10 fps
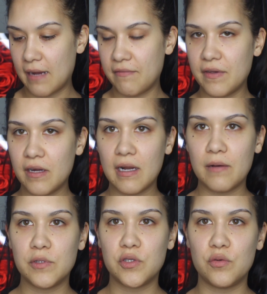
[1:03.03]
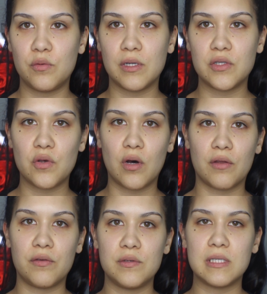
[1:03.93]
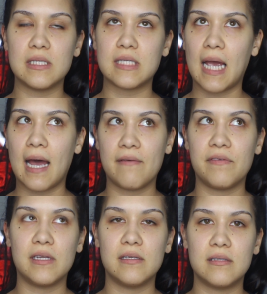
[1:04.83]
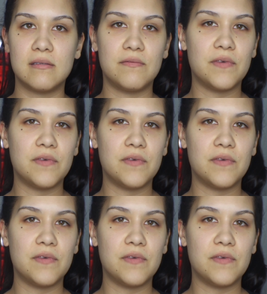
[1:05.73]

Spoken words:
I figured I would do a talk through since I haven't